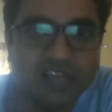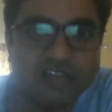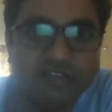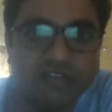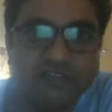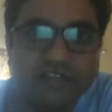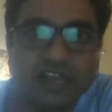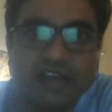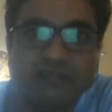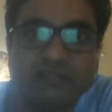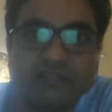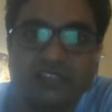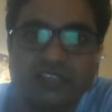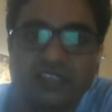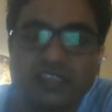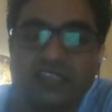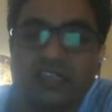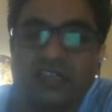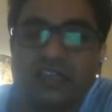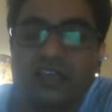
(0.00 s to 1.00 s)
Here we have
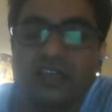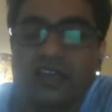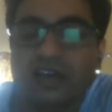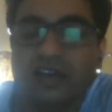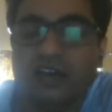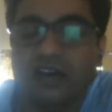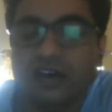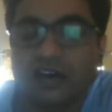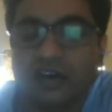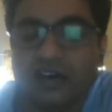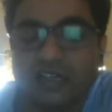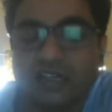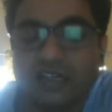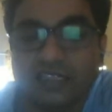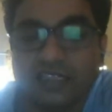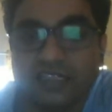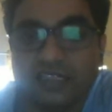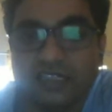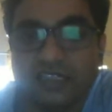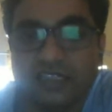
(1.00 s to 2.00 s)
seen
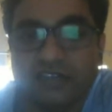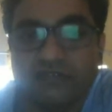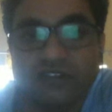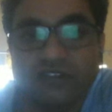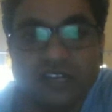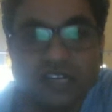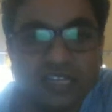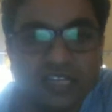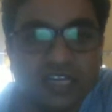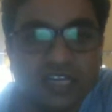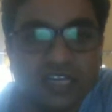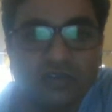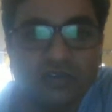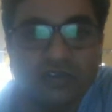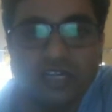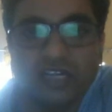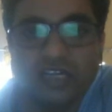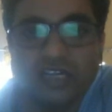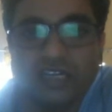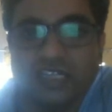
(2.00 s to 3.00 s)
the
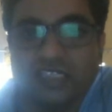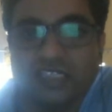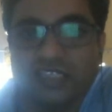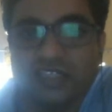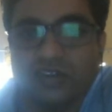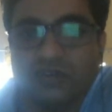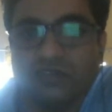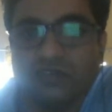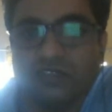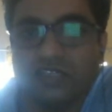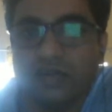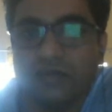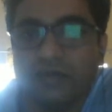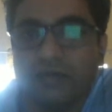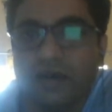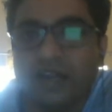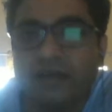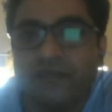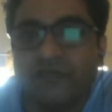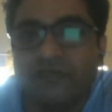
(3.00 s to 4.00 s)
vertical orientation of the
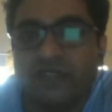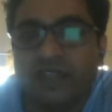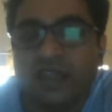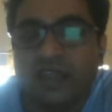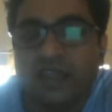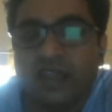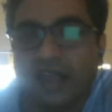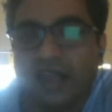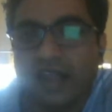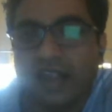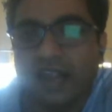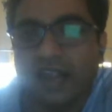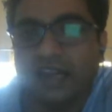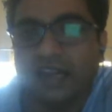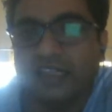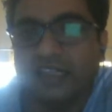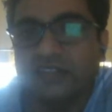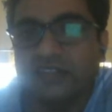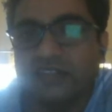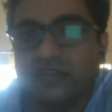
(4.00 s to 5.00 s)
turbine,
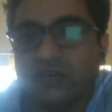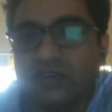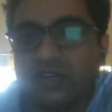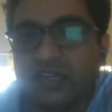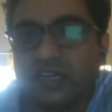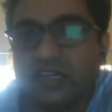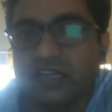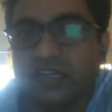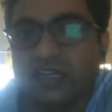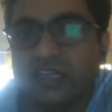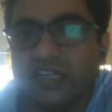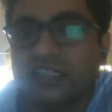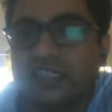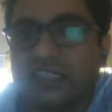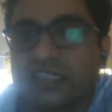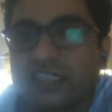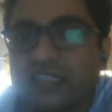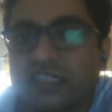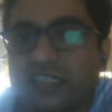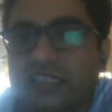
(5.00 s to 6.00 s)
and this
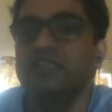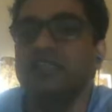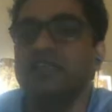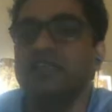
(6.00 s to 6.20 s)
orientation can